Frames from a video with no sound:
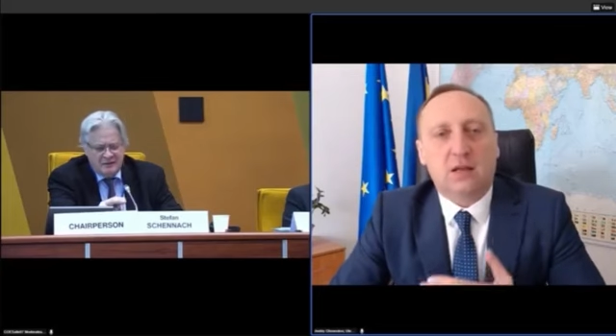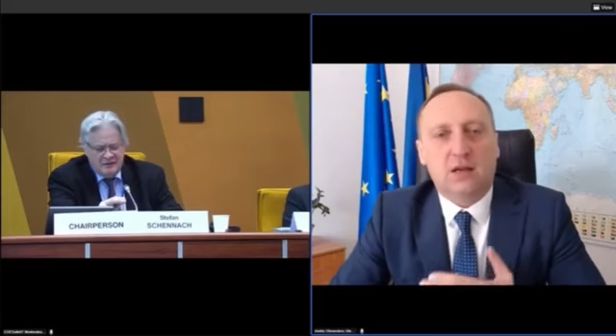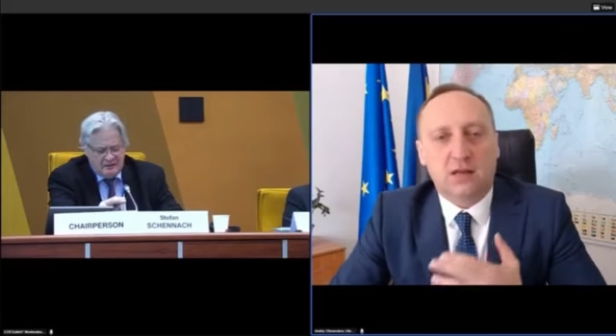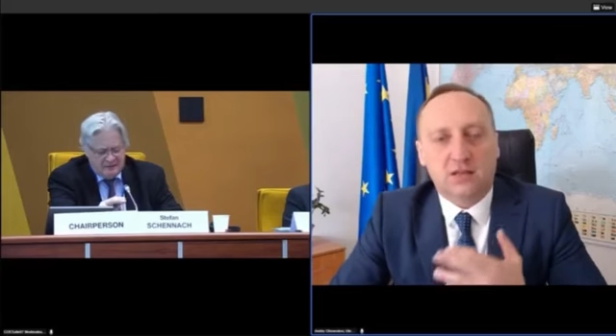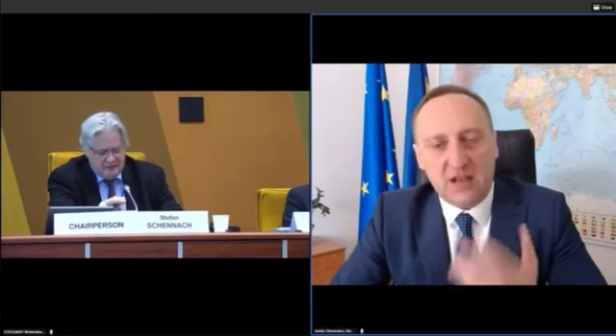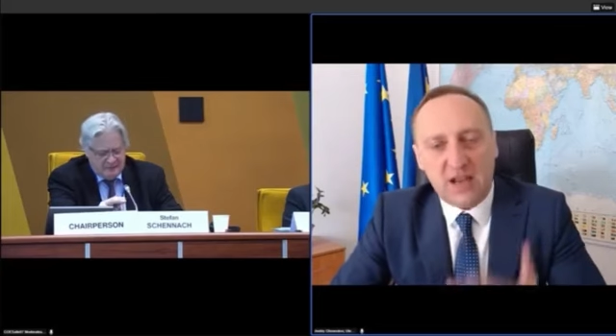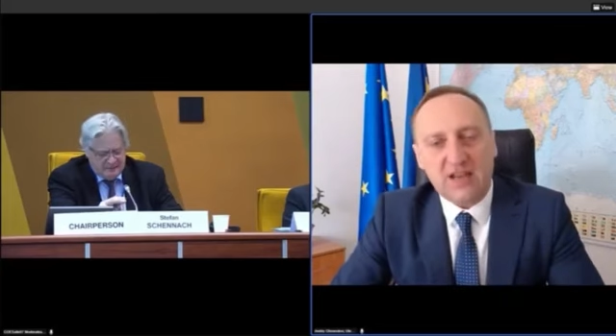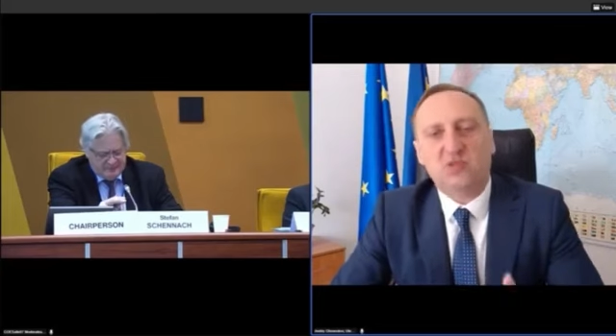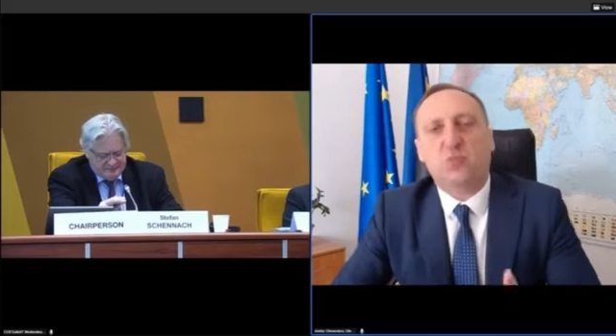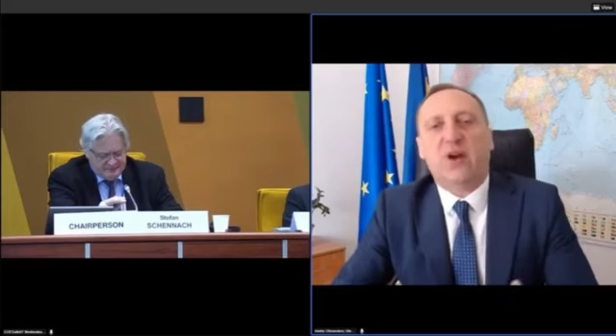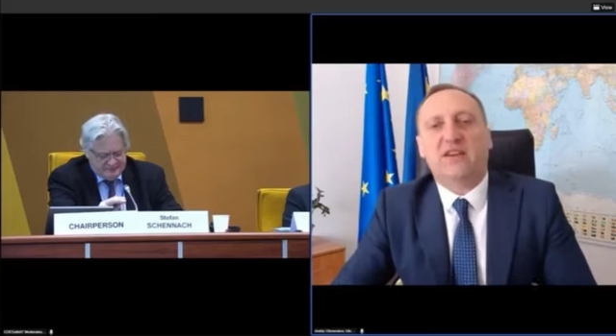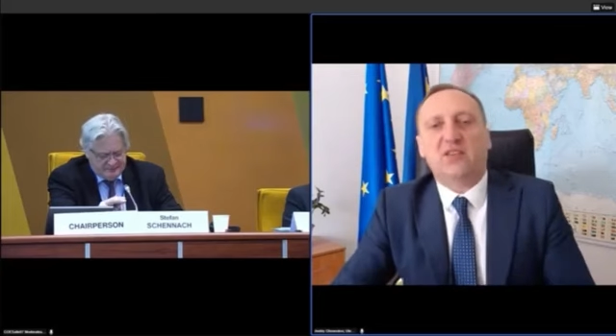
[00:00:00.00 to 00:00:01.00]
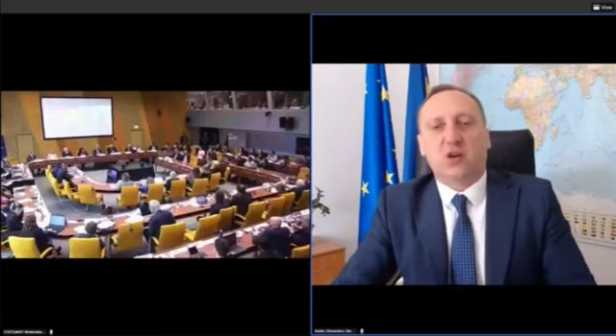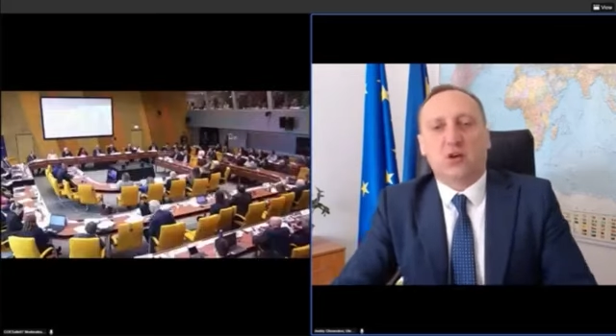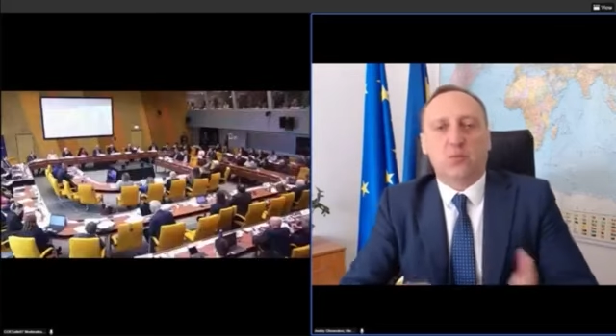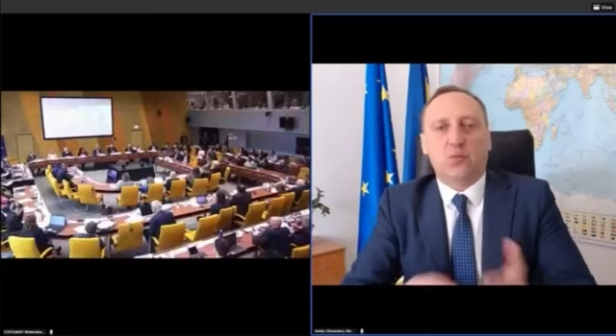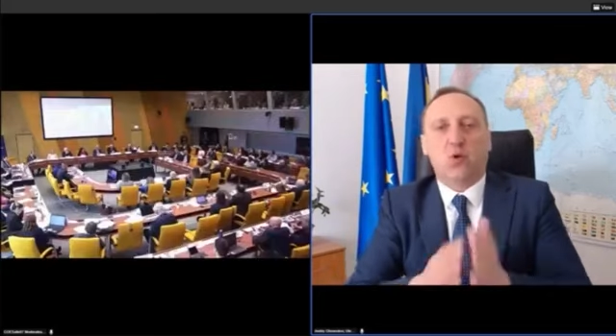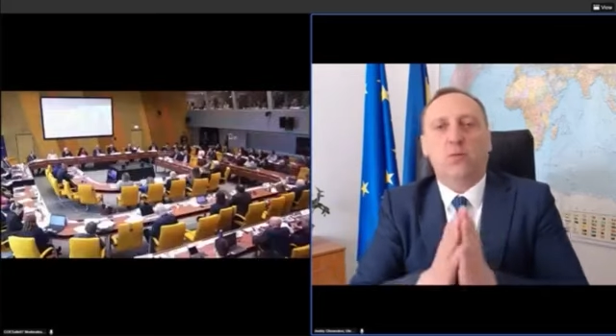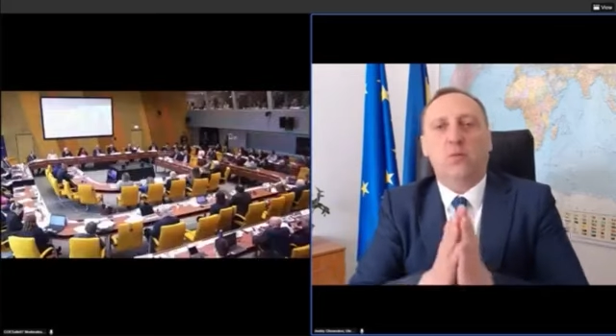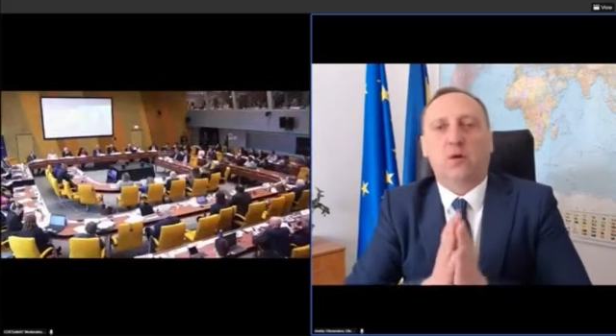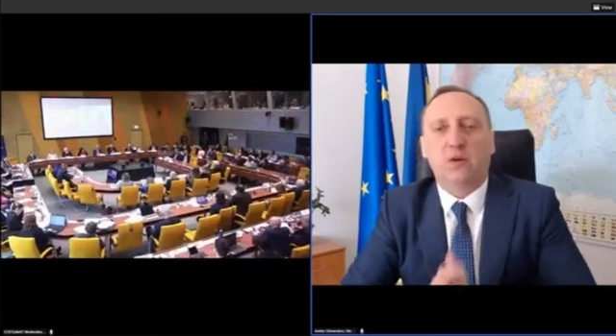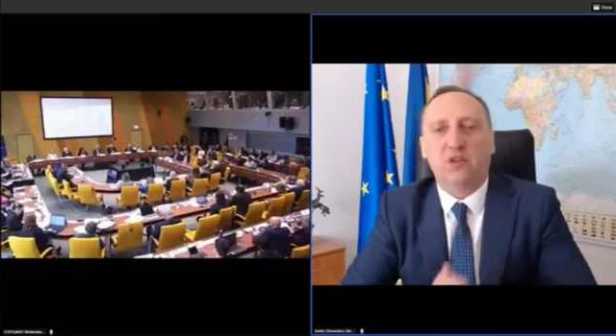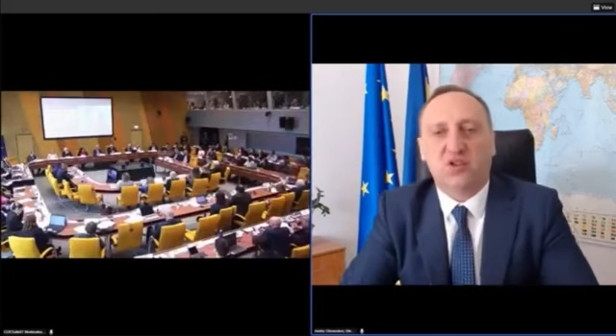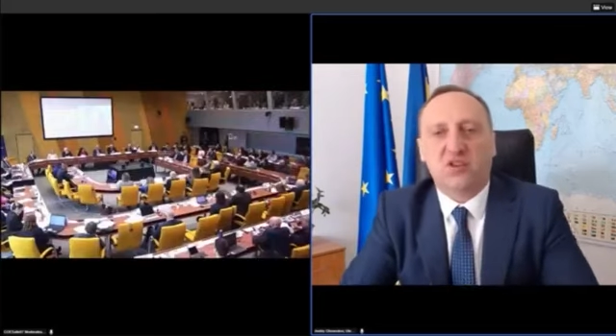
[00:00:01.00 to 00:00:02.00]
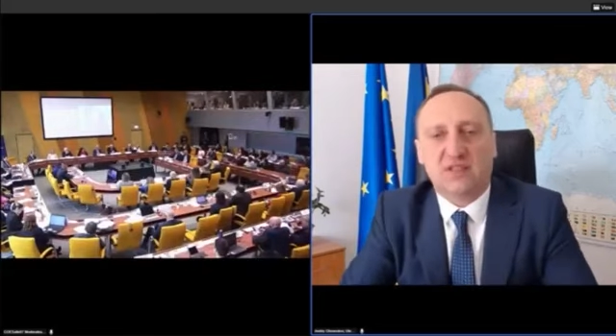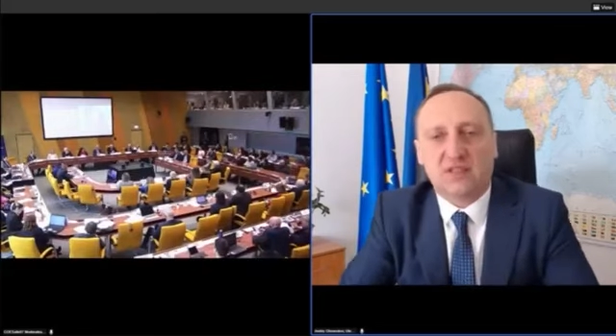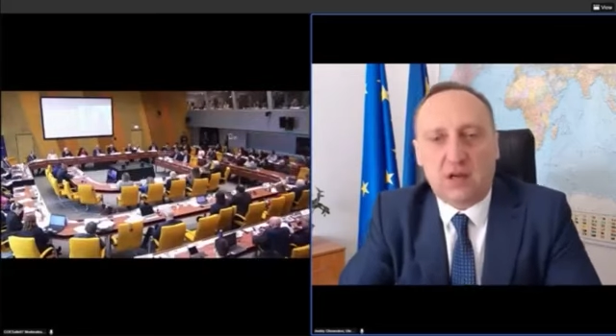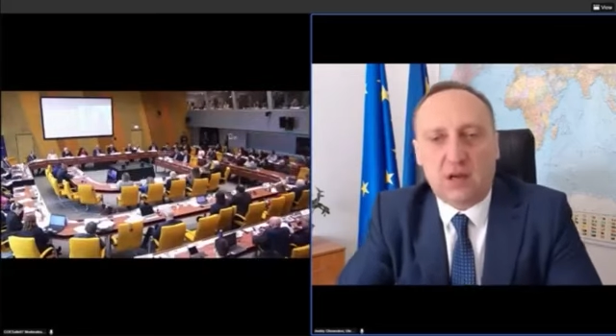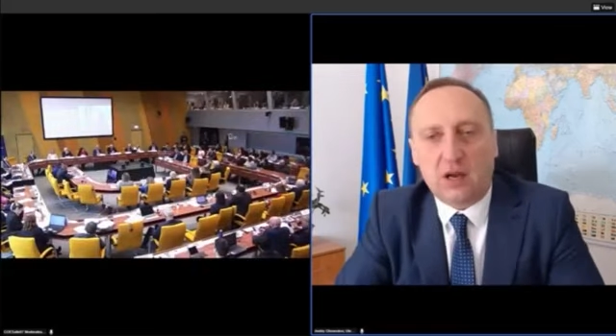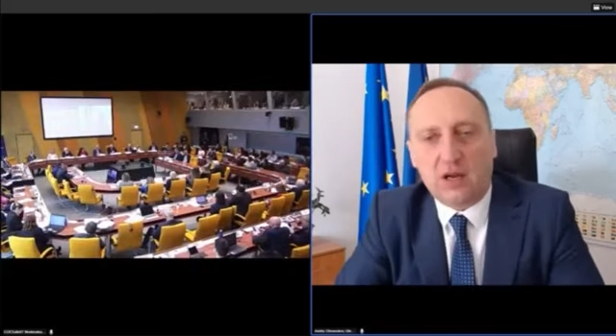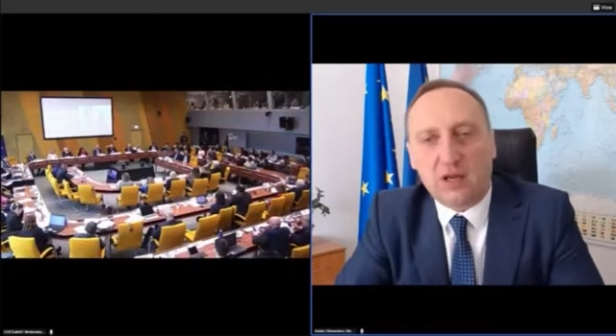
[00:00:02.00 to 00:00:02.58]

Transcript: Uh, the next practical problem, which is uh,